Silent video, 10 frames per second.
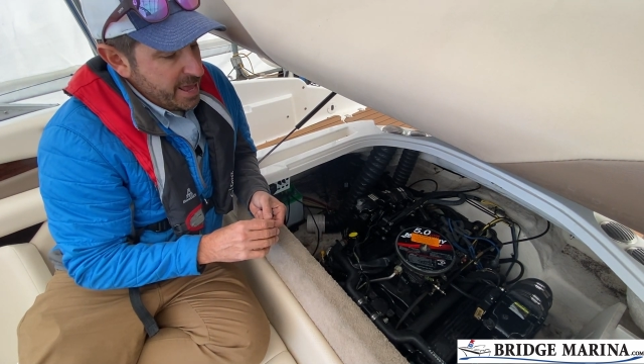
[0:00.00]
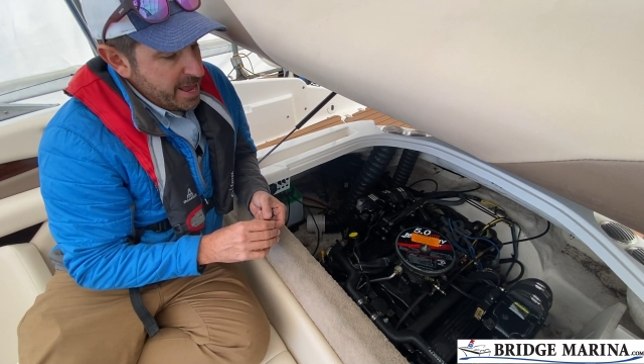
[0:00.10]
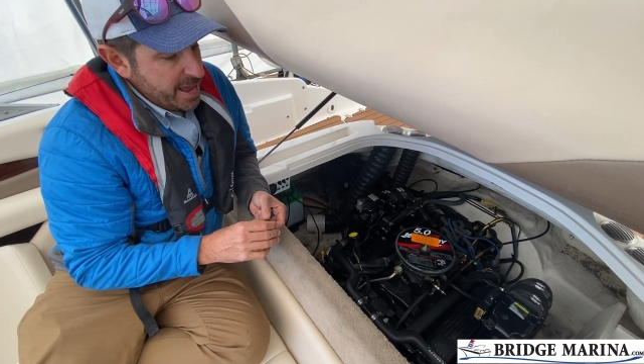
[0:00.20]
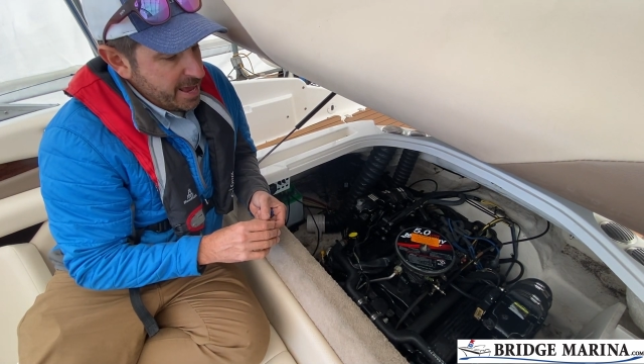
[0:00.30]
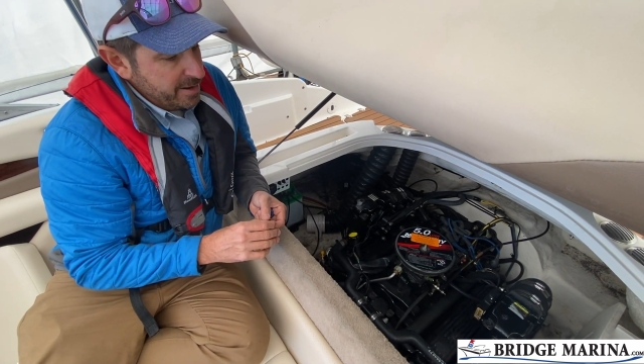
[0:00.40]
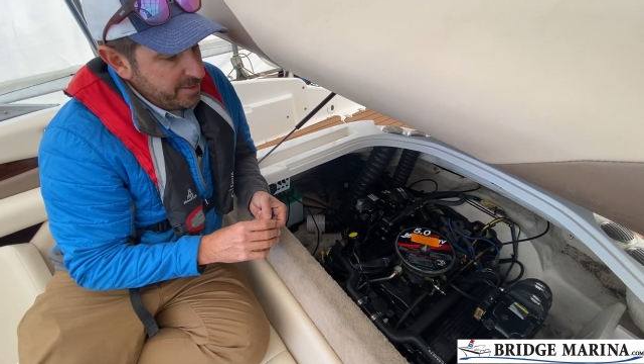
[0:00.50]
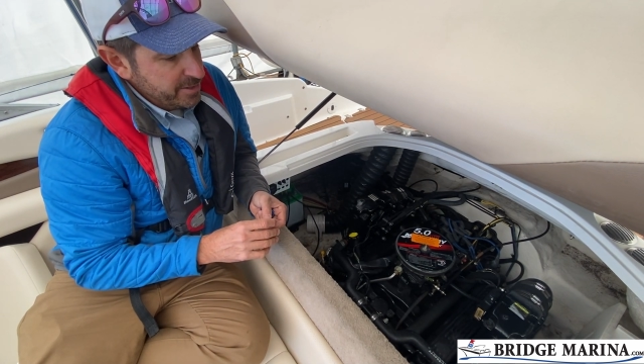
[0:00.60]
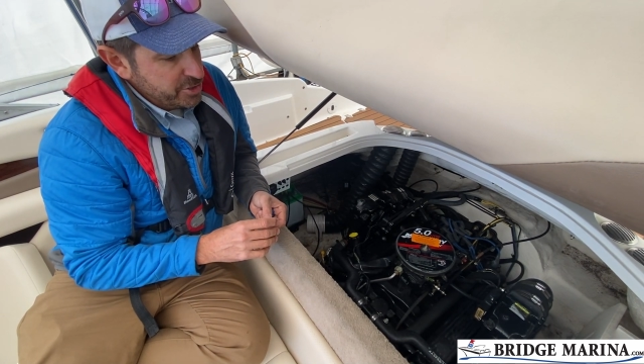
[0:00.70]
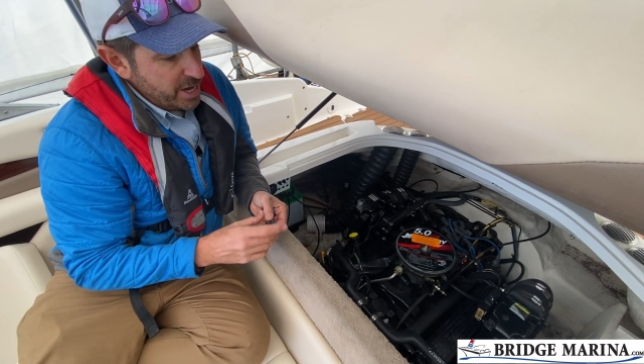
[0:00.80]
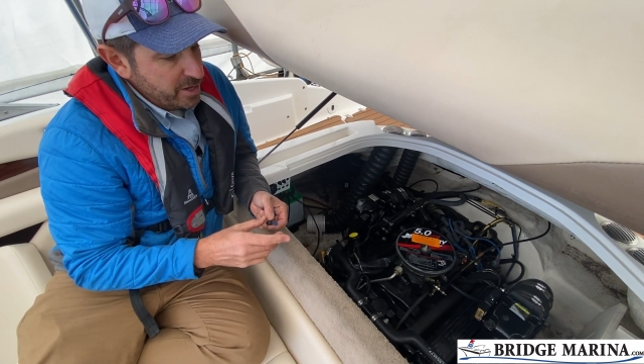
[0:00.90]
And the
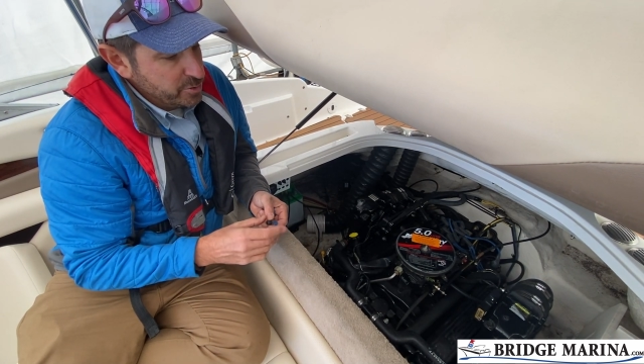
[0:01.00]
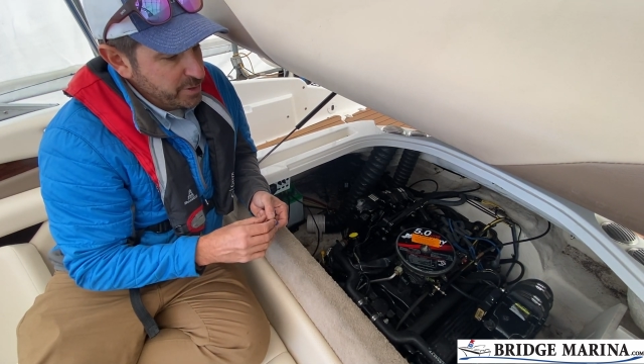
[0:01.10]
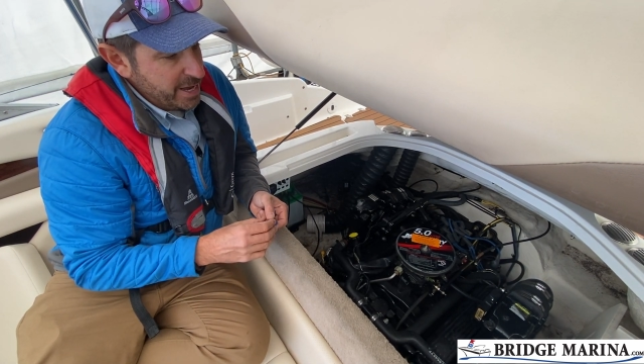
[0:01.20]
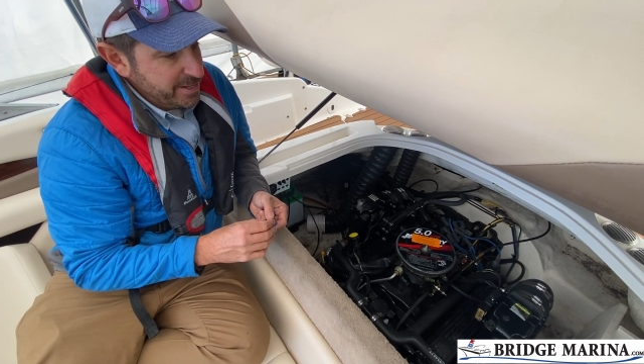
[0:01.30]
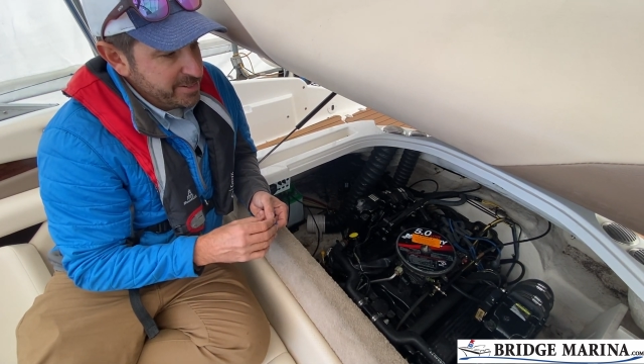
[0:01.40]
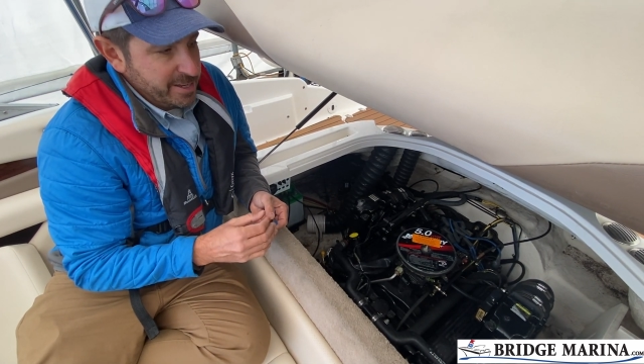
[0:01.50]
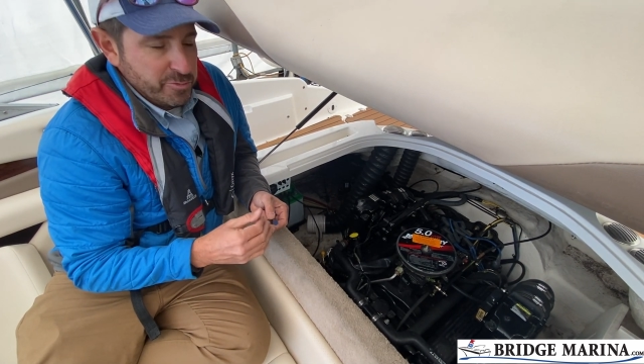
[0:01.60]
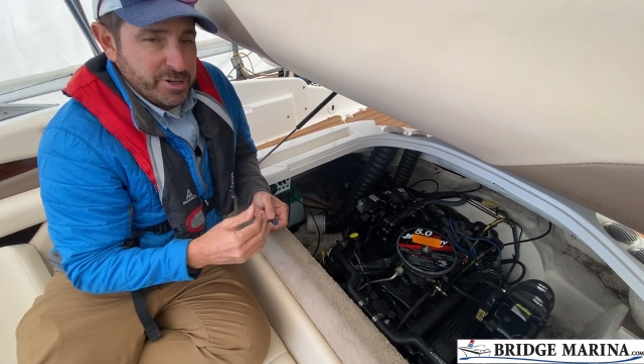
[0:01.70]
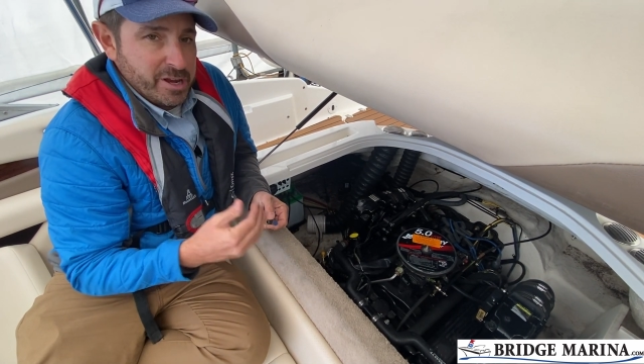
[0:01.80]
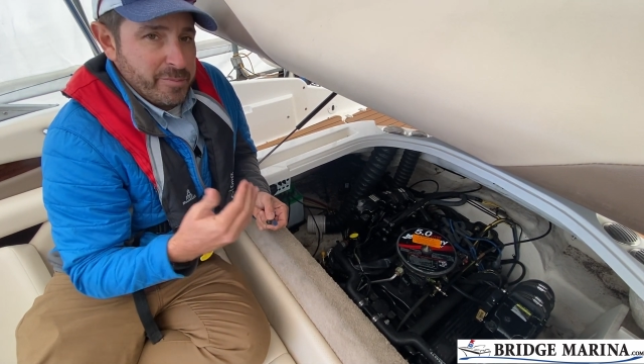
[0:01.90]
challenge with that is it
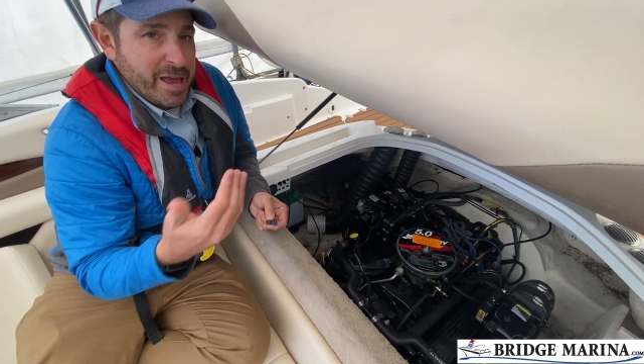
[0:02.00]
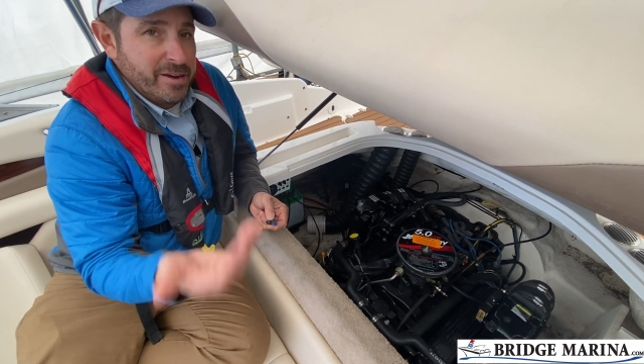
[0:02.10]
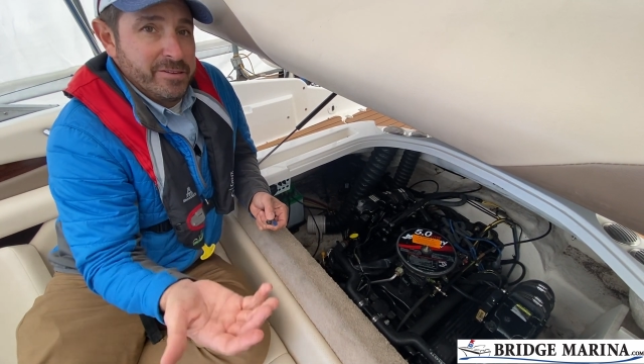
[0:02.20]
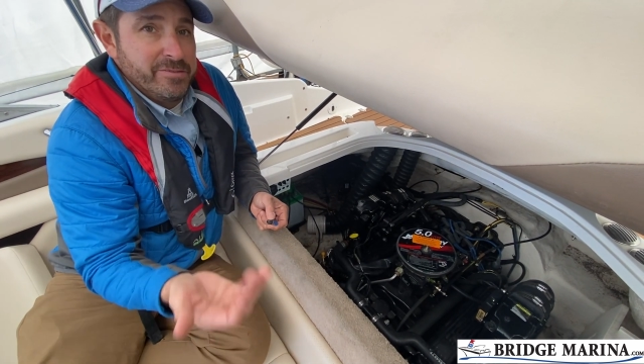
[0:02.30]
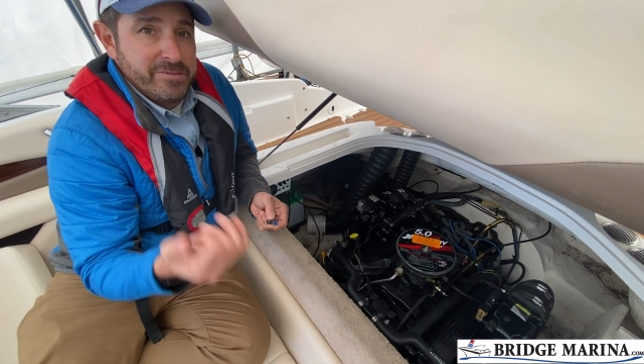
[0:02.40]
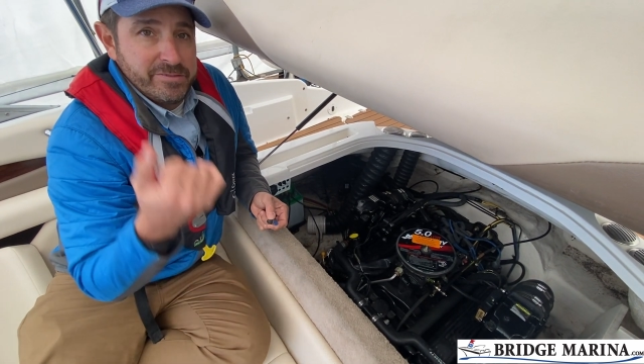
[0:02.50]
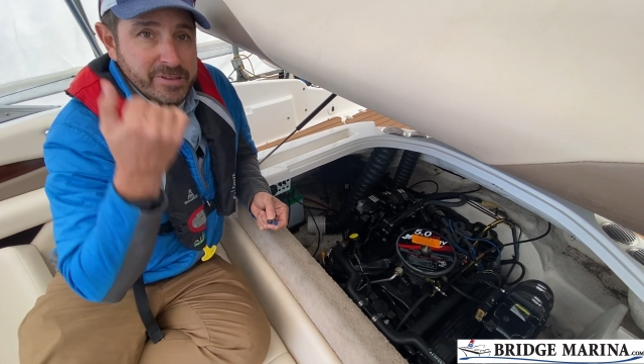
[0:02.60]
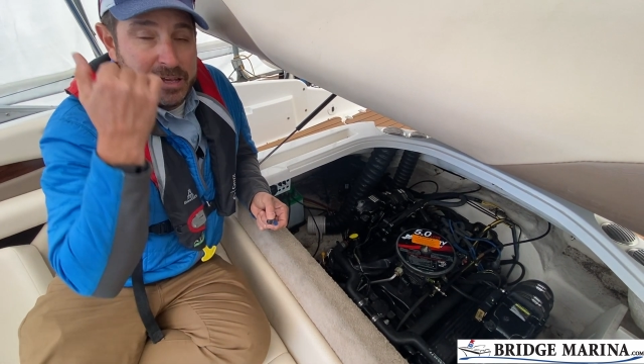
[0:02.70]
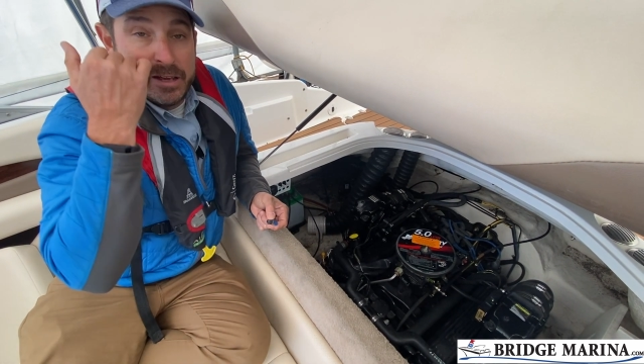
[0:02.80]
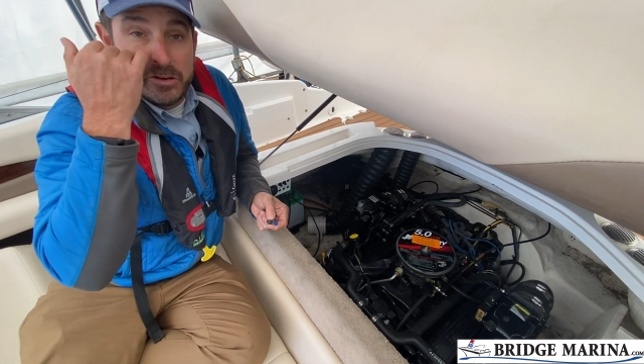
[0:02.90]
would come out of
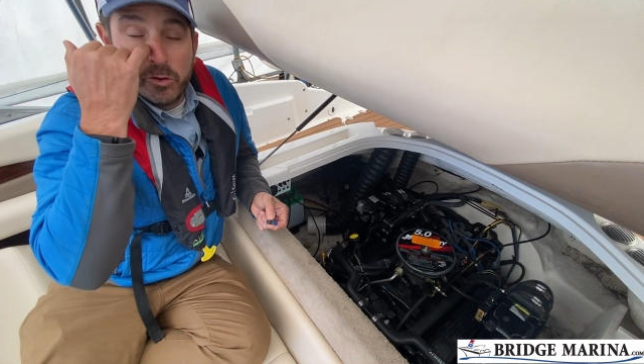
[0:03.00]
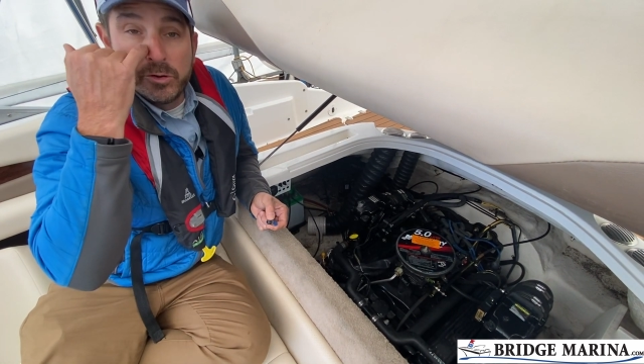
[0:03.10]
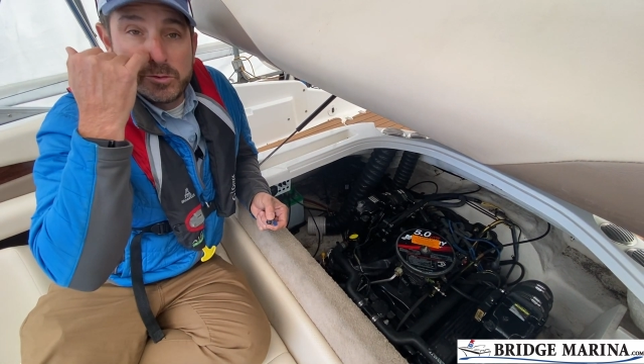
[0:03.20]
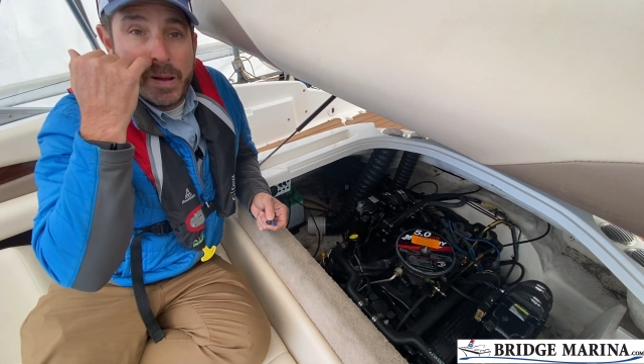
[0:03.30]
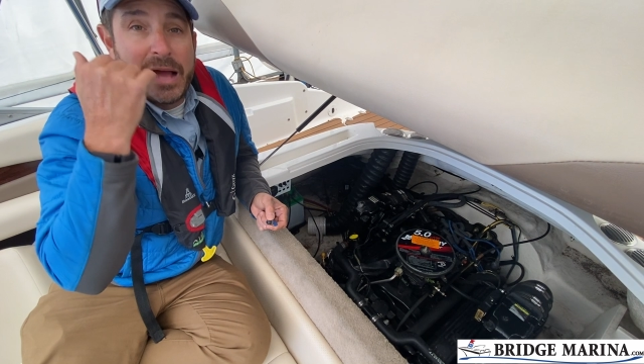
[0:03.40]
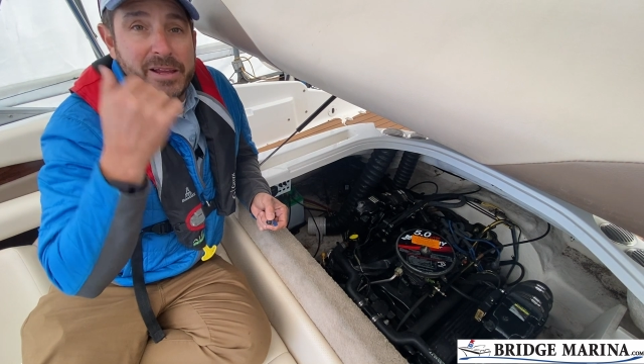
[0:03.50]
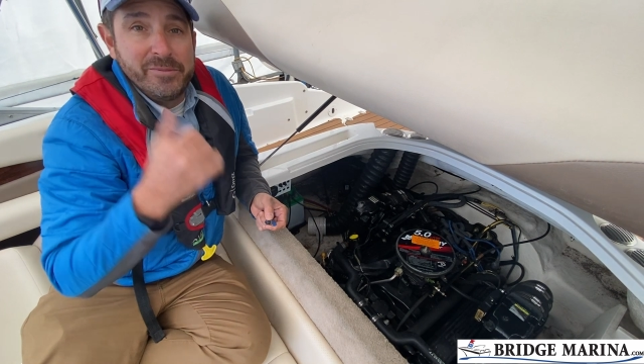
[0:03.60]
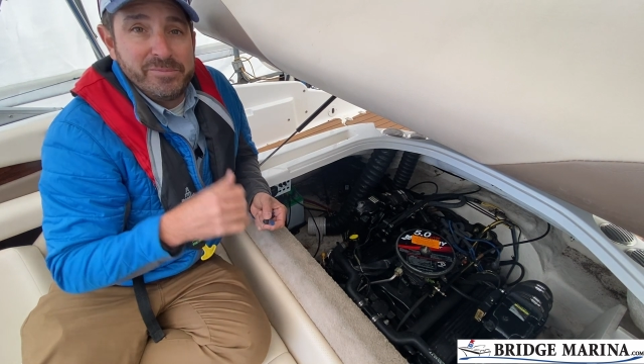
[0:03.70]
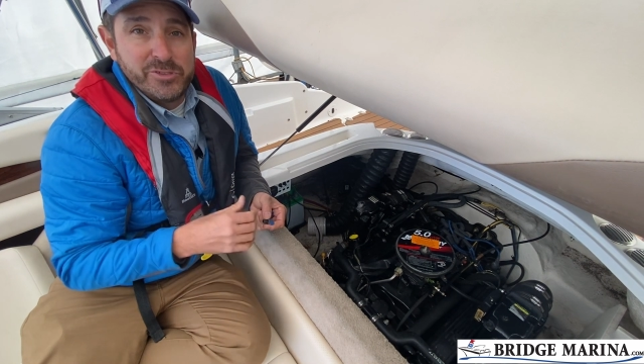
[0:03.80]
an owner's pocket.